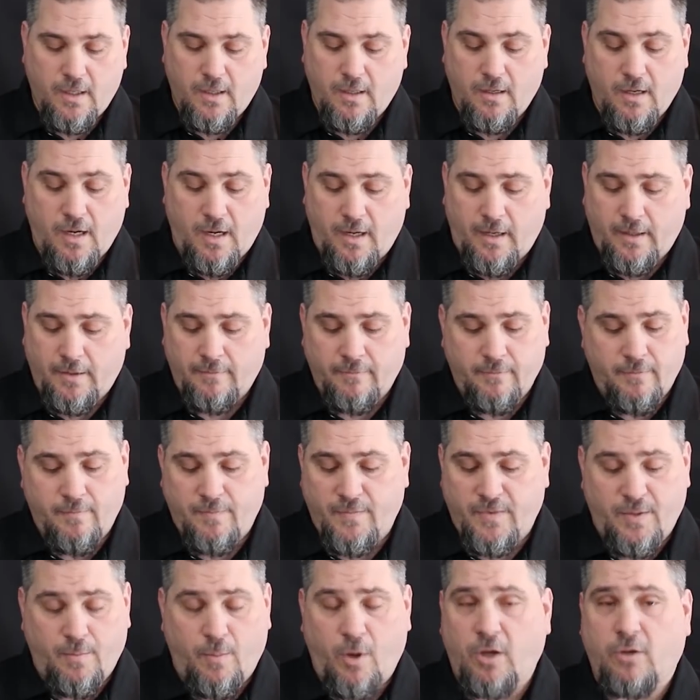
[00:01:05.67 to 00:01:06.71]

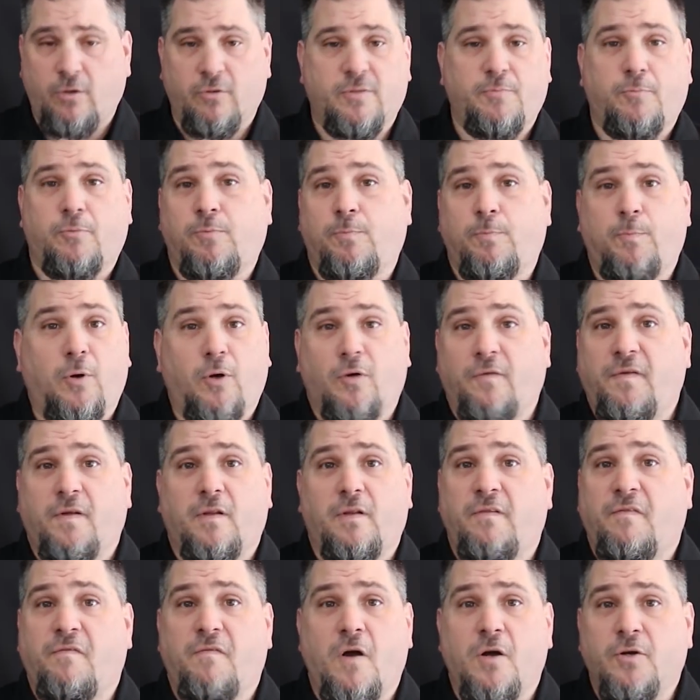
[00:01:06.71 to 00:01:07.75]
The marker's
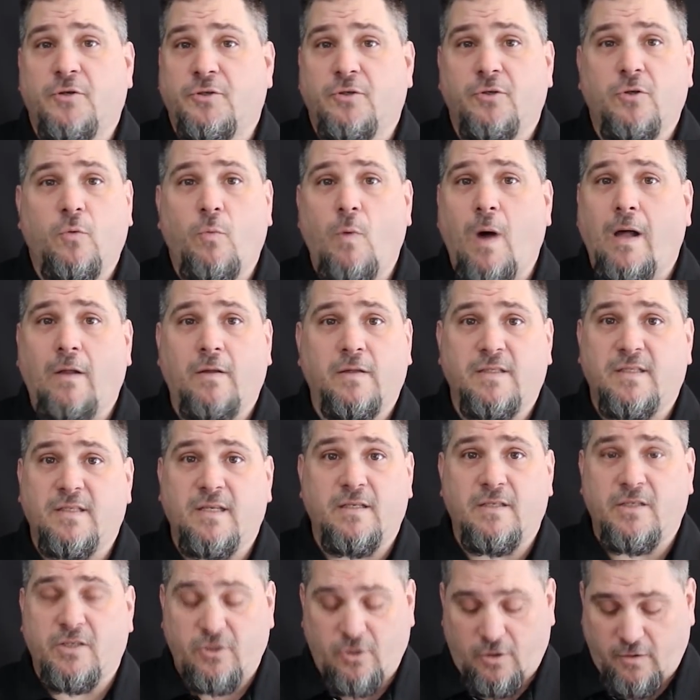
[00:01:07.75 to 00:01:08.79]
perfectly functional while it
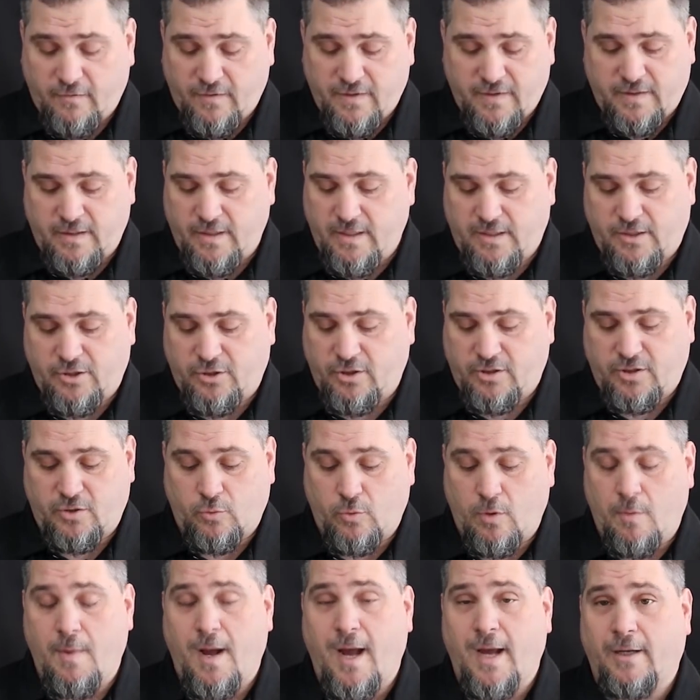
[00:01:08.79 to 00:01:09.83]
says service. It's just a
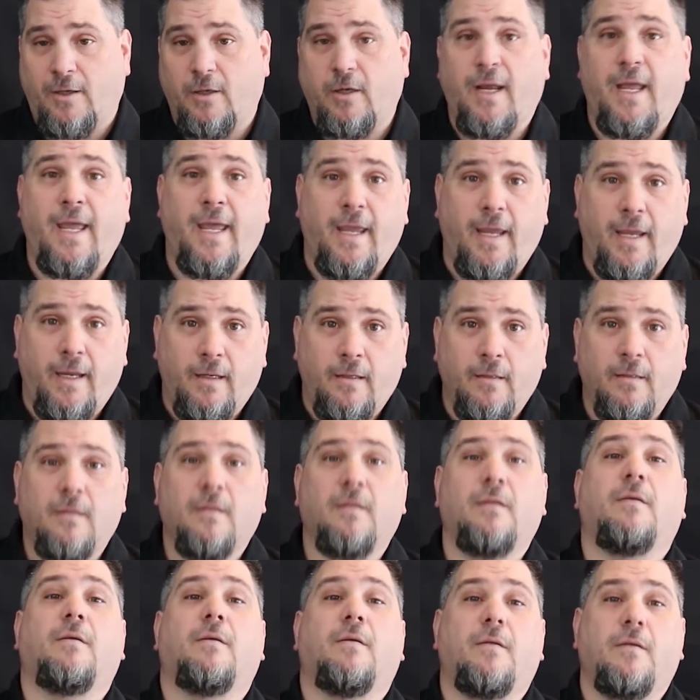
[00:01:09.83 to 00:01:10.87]
reminder, hey,
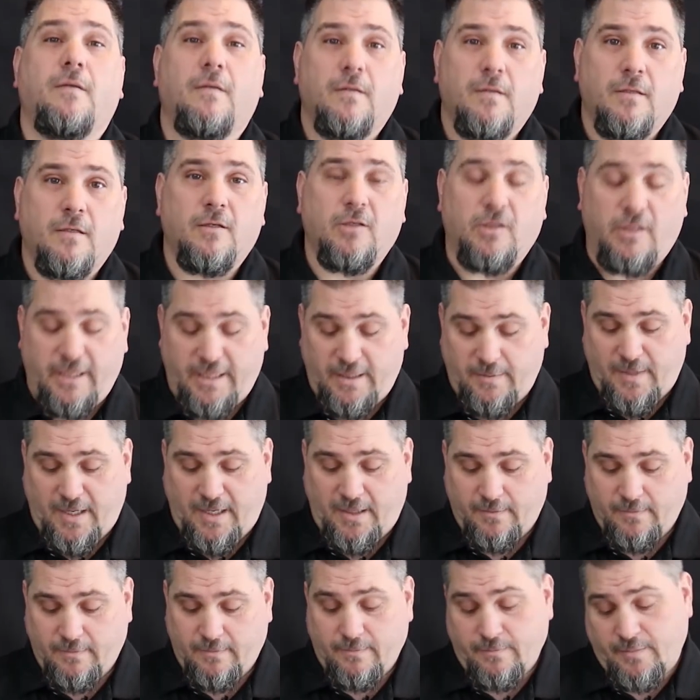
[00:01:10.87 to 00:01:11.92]
clean me,
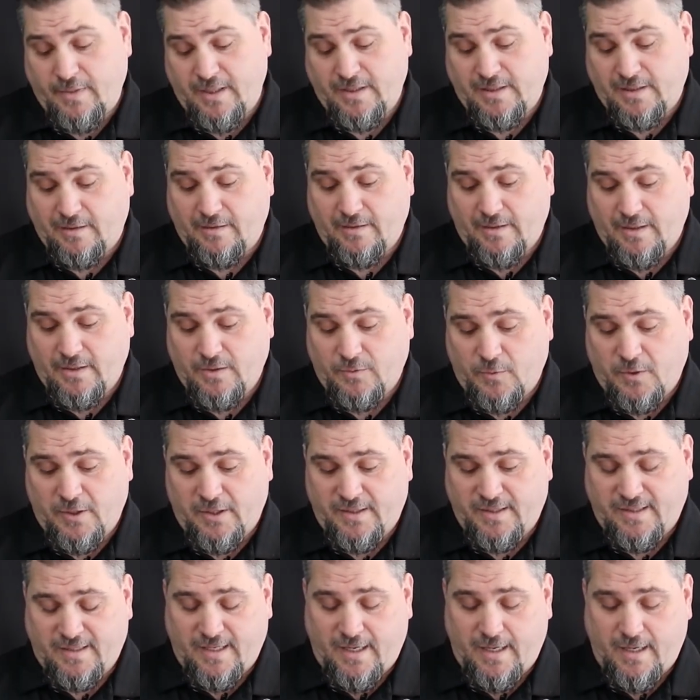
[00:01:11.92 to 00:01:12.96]
basically is what
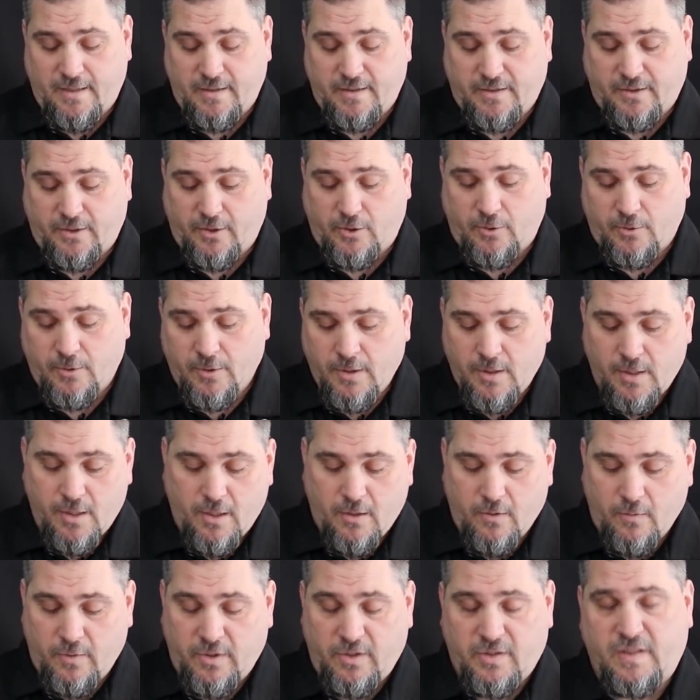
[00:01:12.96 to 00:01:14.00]
it's saying. So
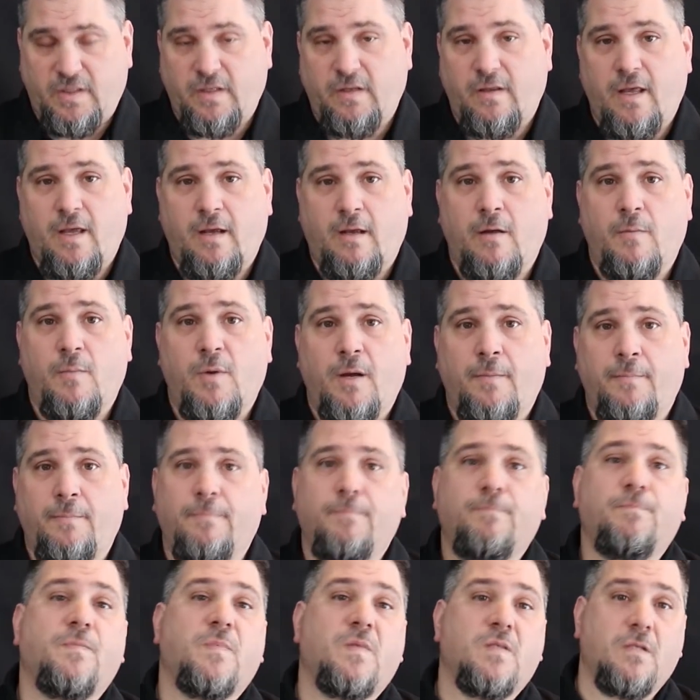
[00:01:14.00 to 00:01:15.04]
when you see that come
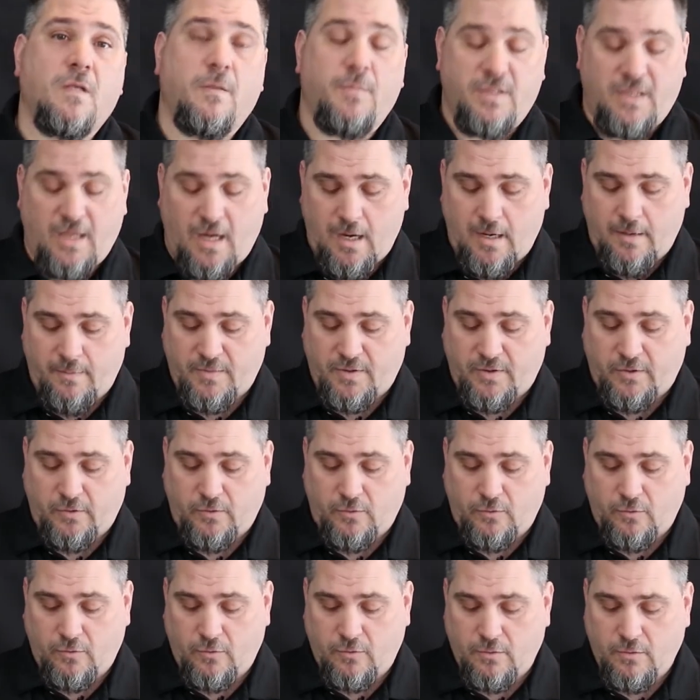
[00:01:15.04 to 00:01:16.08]
up, it's gonna be time
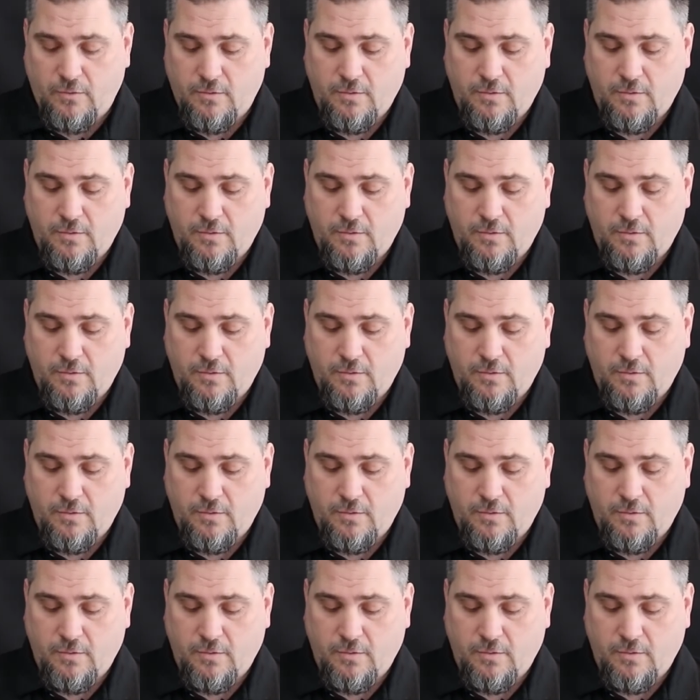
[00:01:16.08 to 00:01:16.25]
to